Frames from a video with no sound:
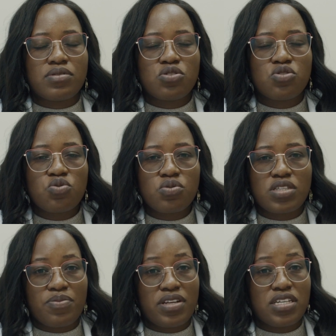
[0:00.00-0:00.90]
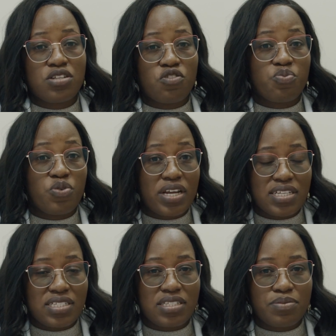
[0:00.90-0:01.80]
two termination of
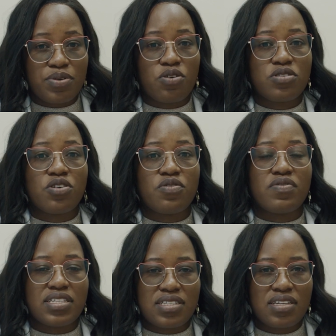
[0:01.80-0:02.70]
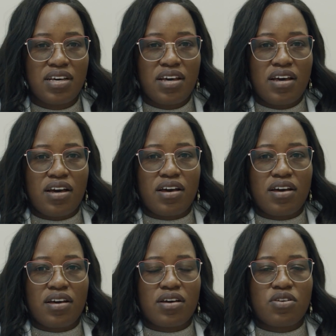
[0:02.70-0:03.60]
pregnancies because of this
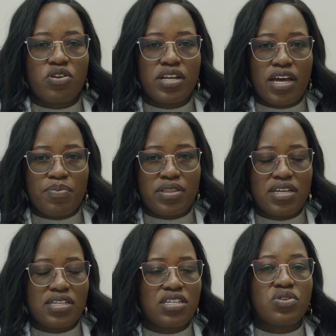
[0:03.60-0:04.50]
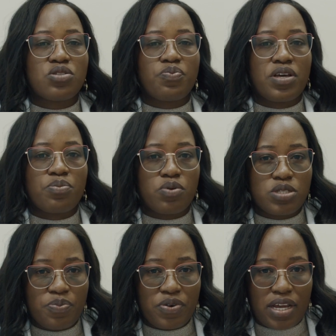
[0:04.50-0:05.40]
chronic hypertension with
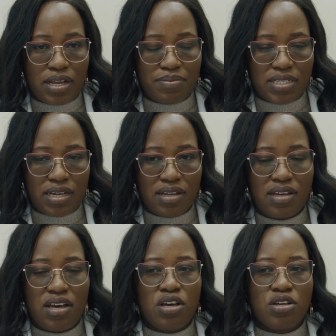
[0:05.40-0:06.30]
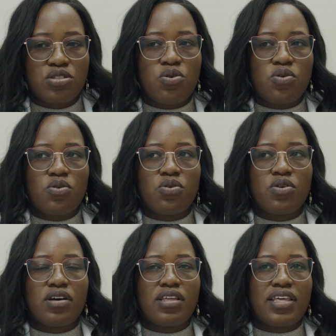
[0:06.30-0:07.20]
superimposed preeclampsia.
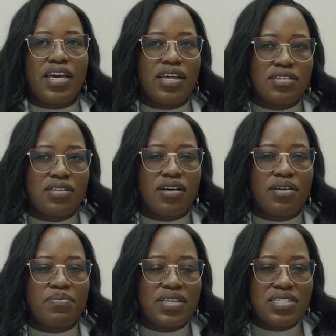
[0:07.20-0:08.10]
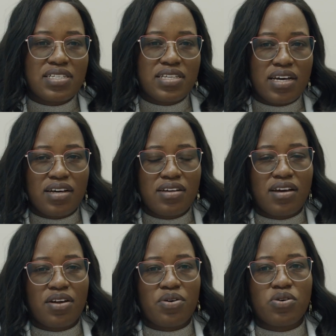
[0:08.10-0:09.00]
So then this year
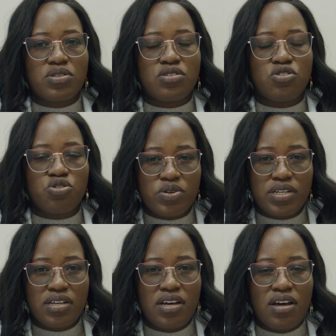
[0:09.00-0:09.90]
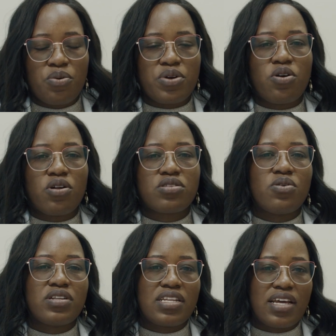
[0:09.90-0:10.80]
around June, we got
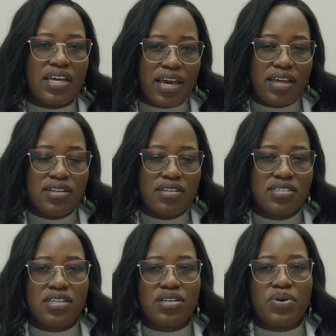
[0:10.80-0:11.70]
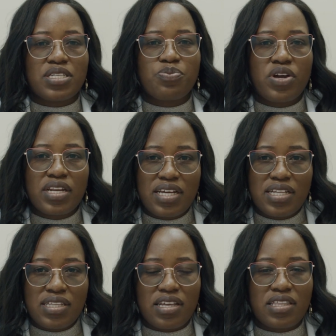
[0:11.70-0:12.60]
called in again. She was
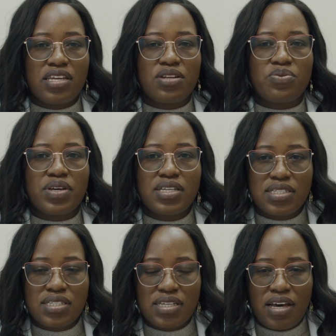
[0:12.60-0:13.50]
pregnant at 18 weeks